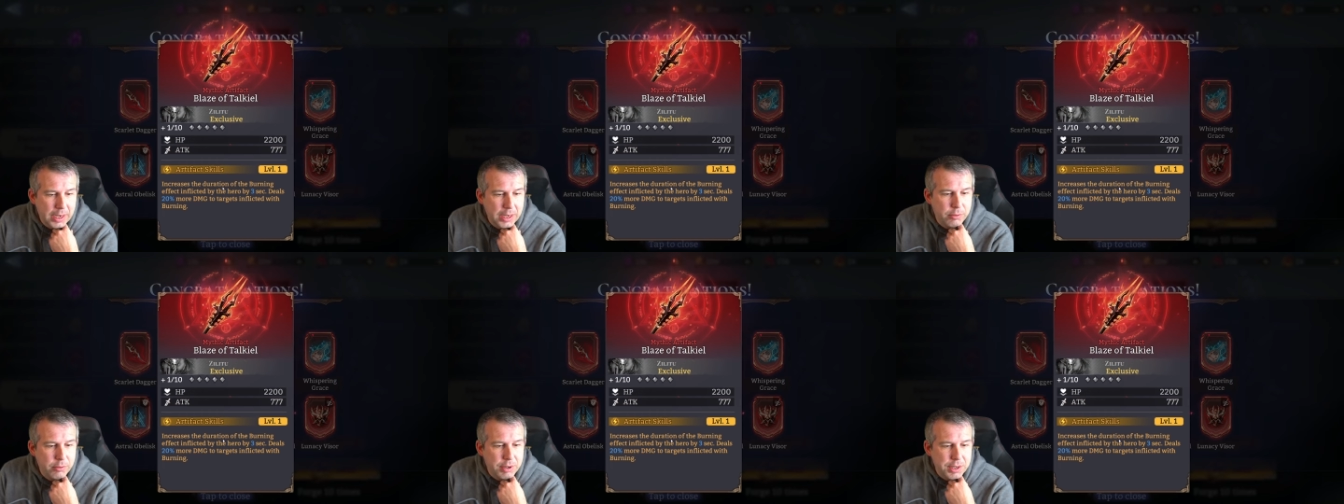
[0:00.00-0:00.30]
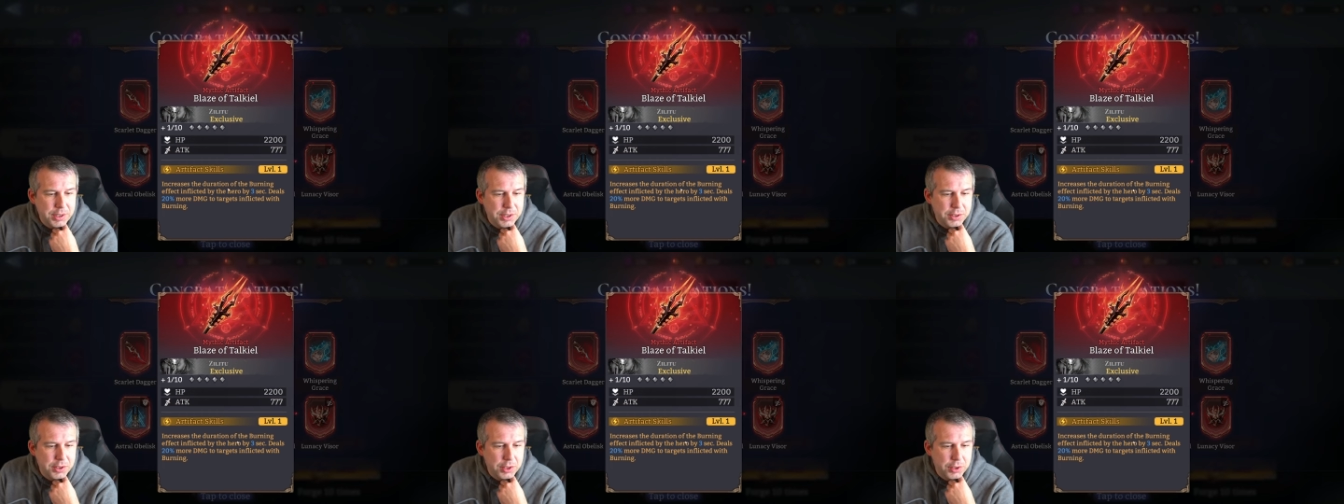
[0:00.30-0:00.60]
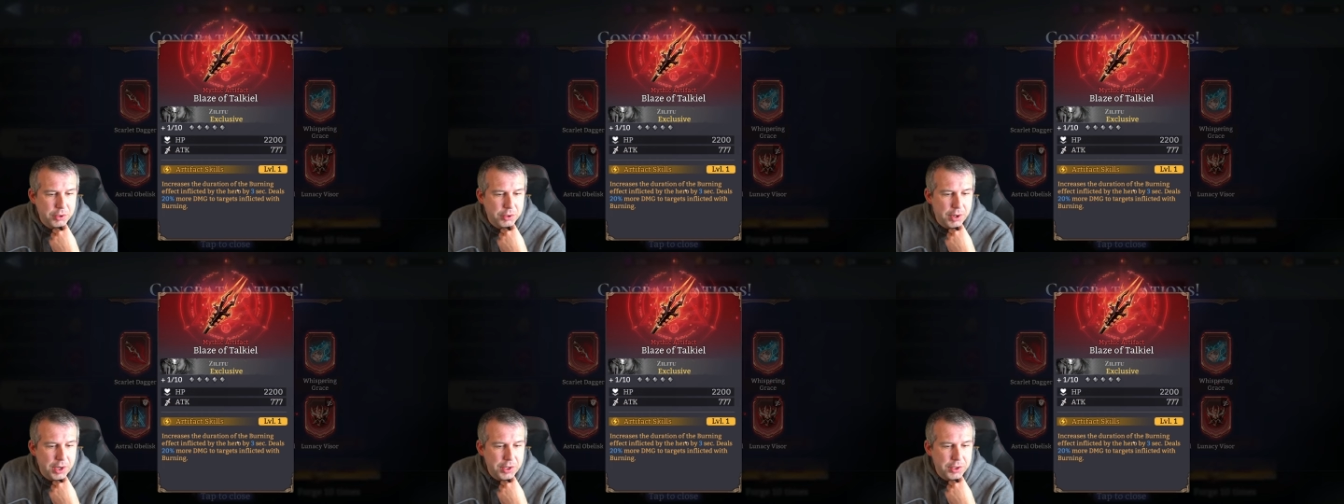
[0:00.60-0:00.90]
Increases
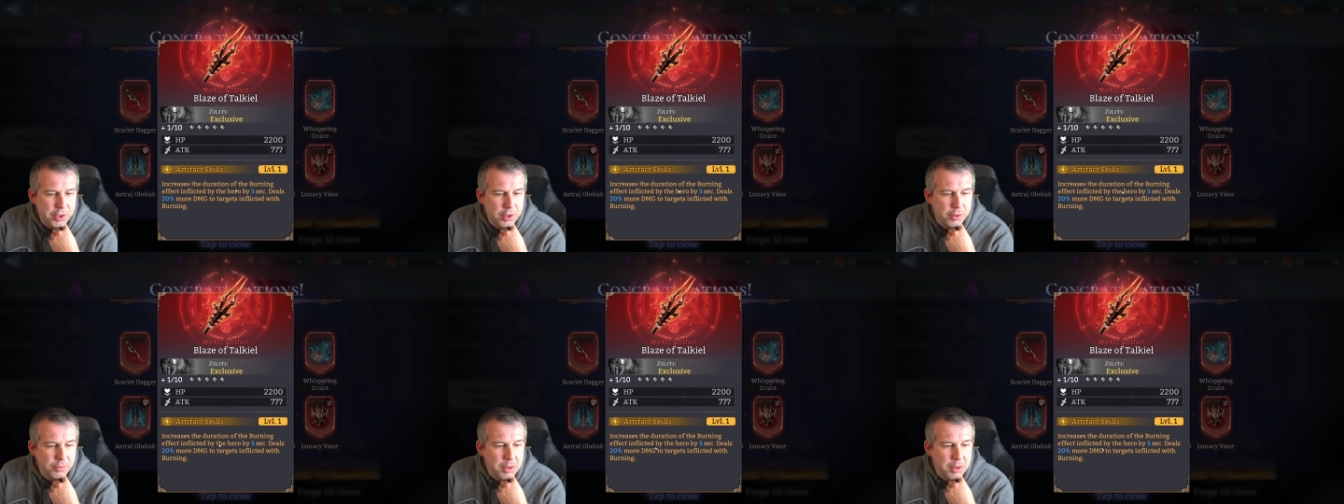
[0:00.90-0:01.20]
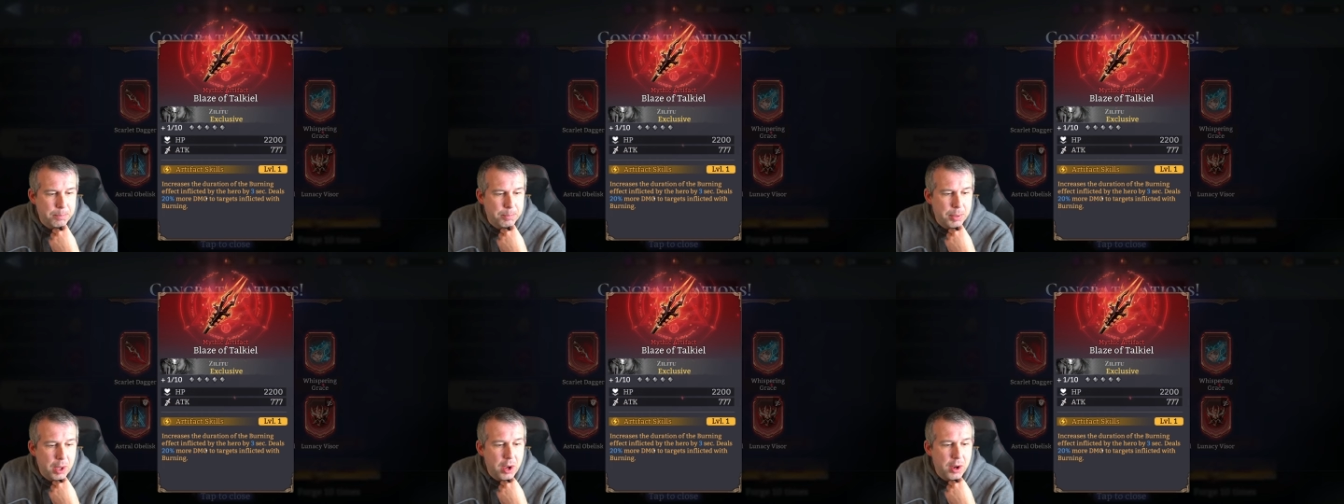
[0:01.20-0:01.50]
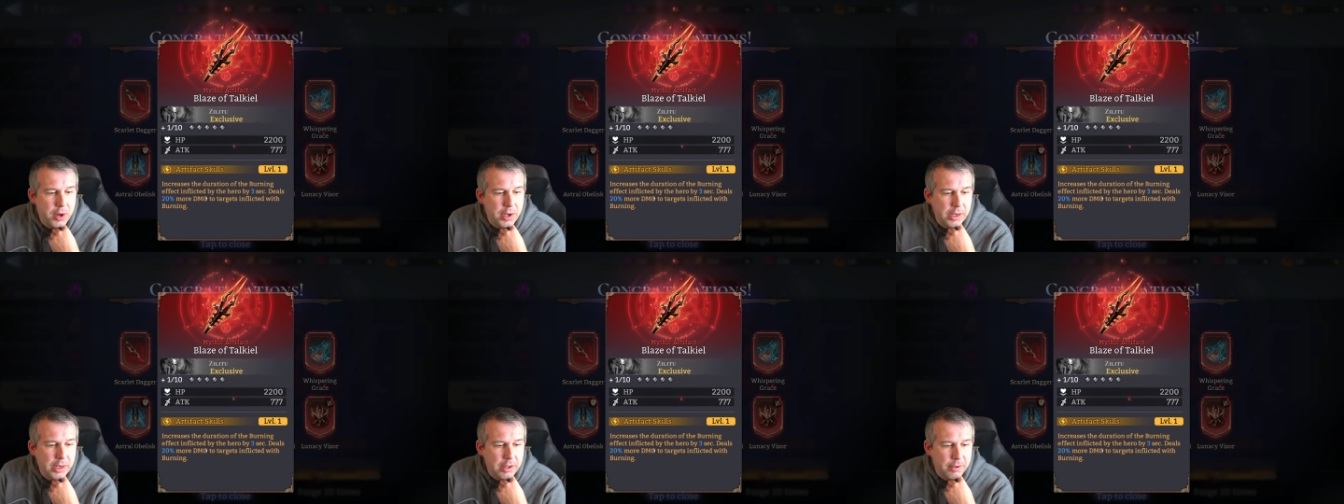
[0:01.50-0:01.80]
the duration of the
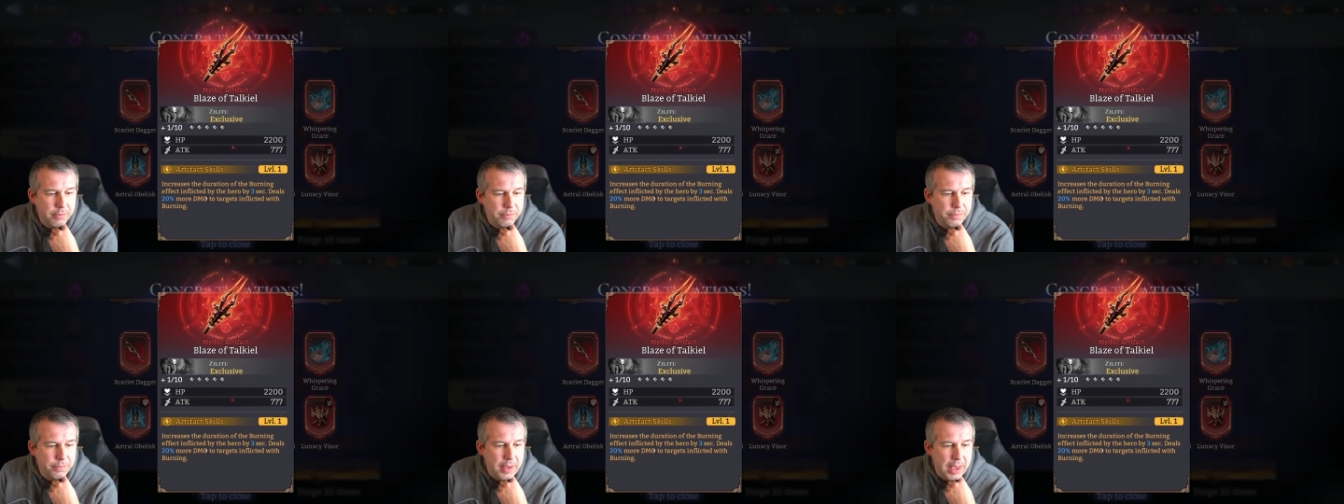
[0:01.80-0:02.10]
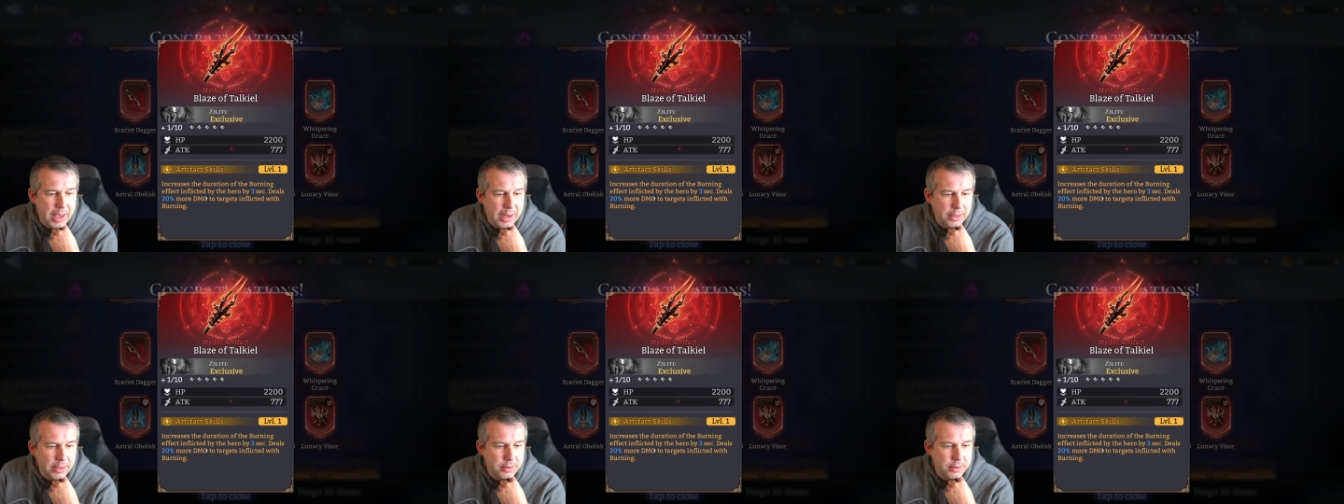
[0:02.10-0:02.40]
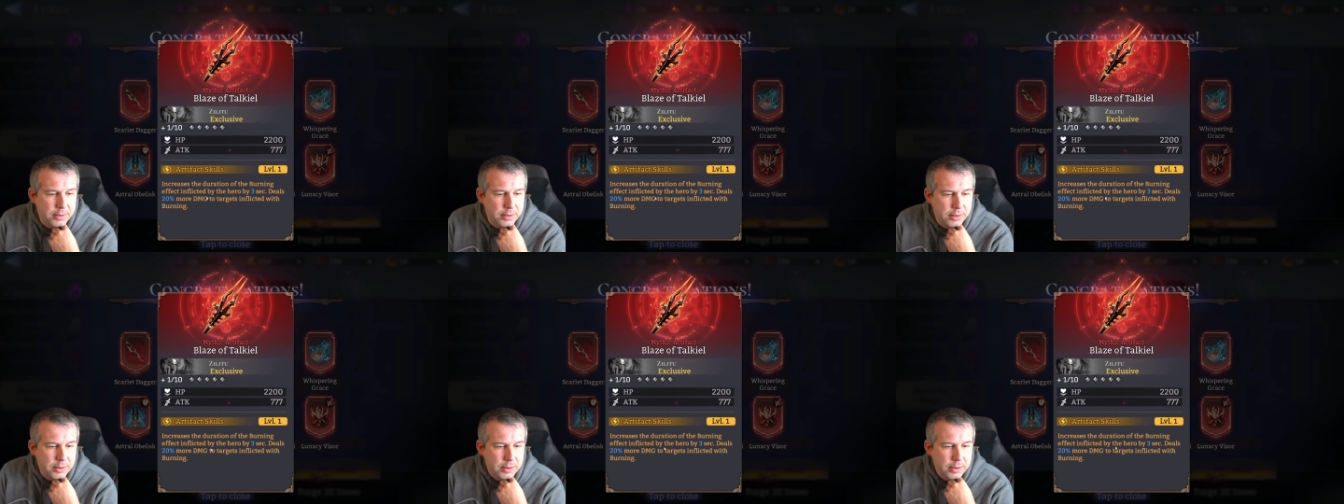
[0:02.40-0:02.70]
burning
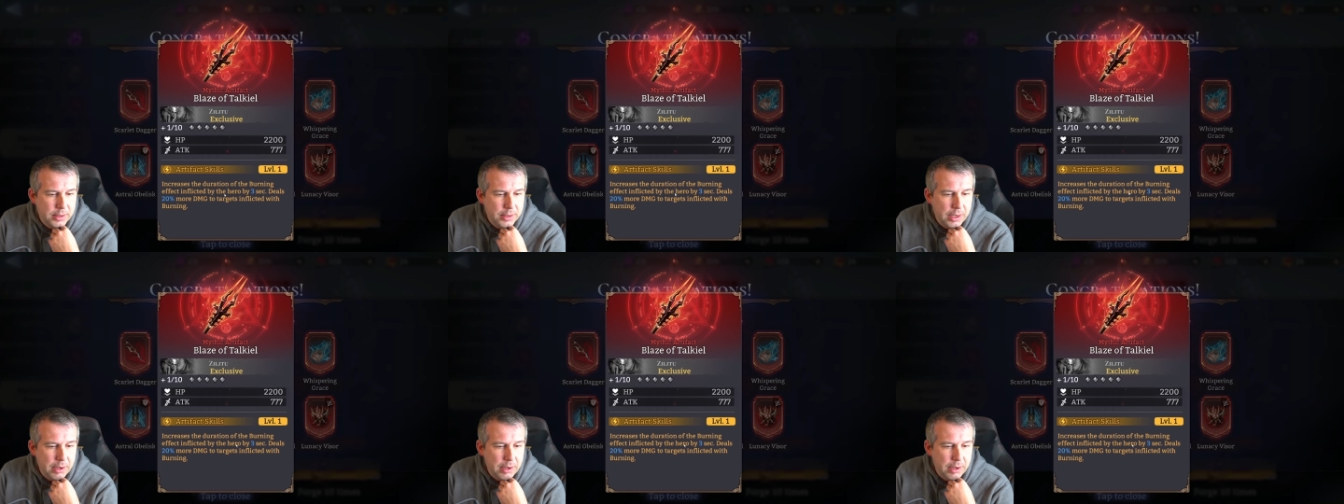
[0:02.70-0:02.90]
effect